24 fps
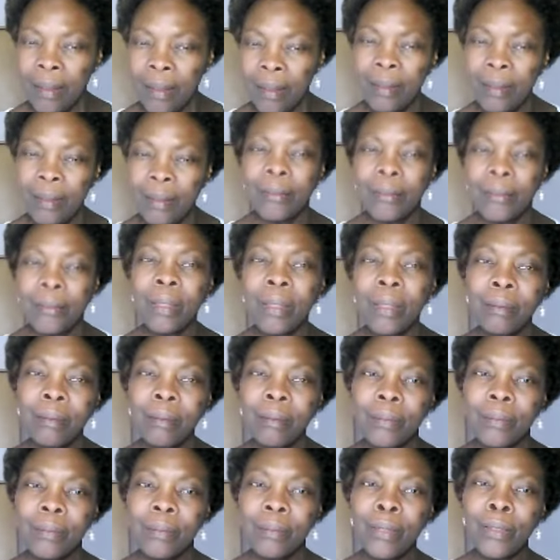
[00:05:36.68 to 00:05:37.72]
Well,
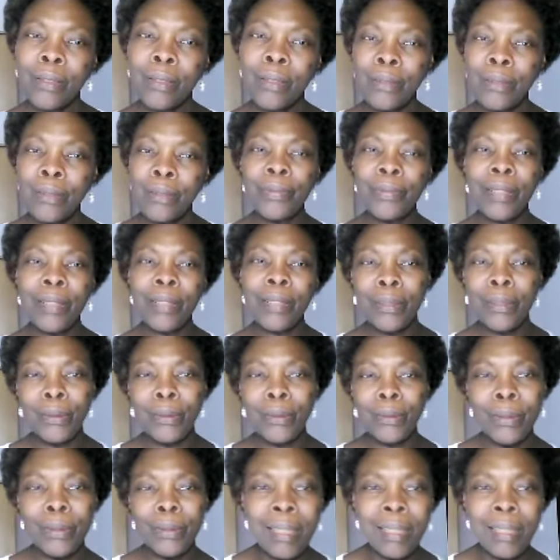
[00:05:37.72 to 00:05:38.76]
a lot of, I know
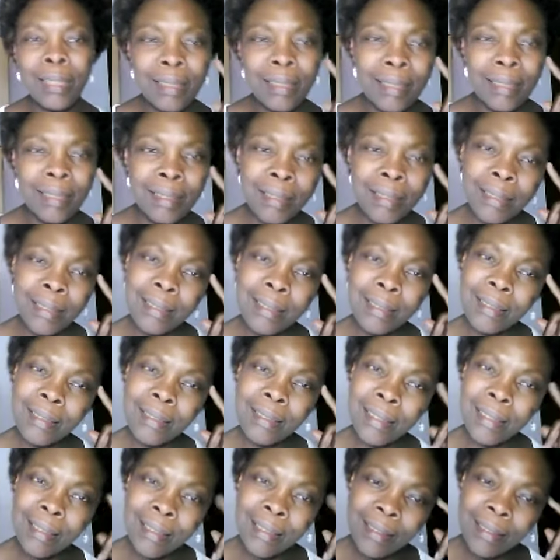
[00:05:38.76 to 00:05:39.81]
Ugandans
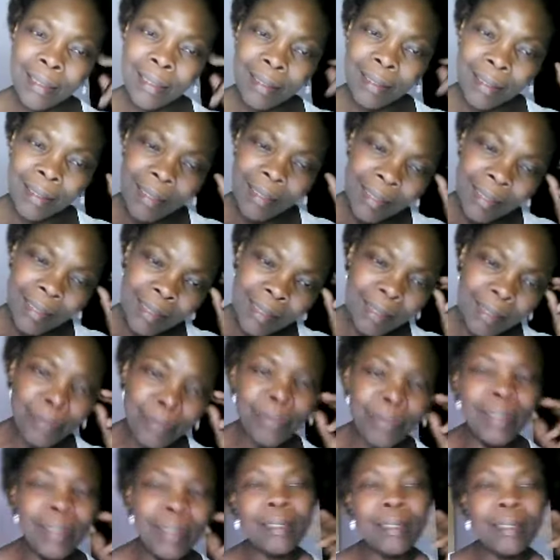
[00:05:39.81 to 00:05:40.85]
and East
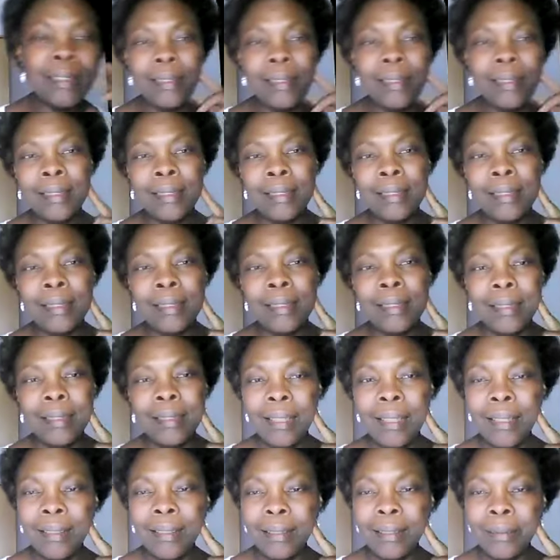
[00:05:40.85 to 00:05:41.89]
Africans,
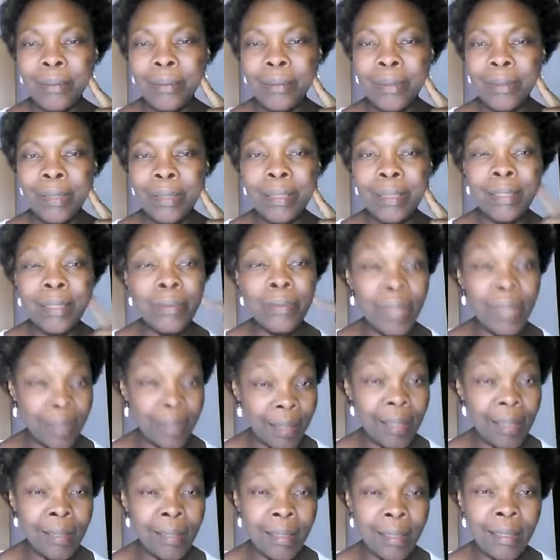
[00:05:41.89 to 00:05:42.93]
even
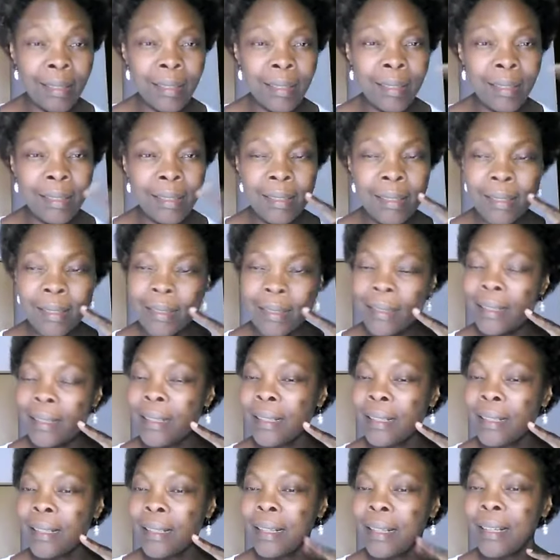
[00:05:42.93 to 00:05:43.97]
Tanzanians,
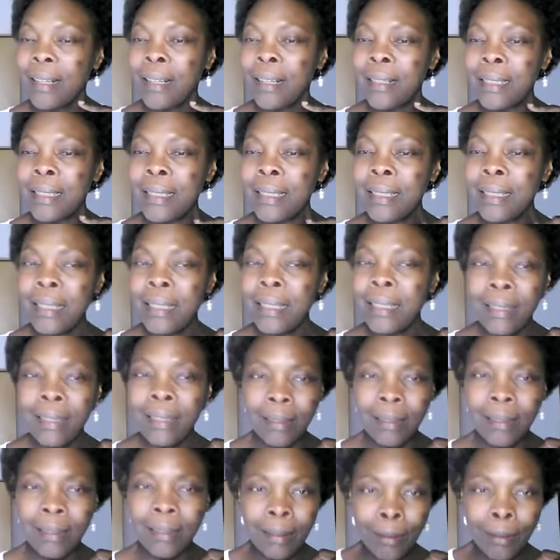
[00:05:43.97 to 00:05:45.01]
are
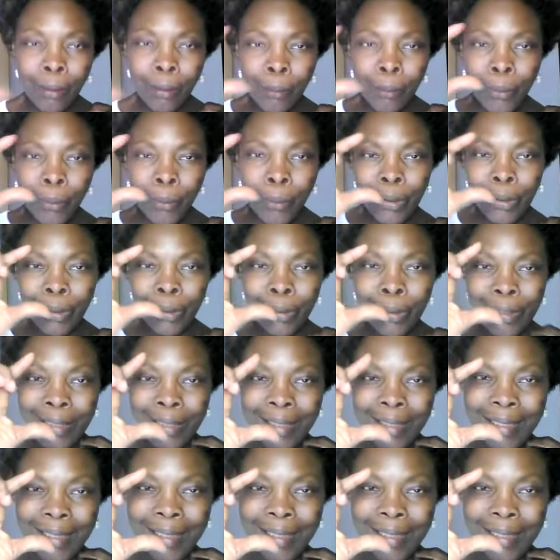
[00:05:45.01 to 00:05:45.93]
selling little bottles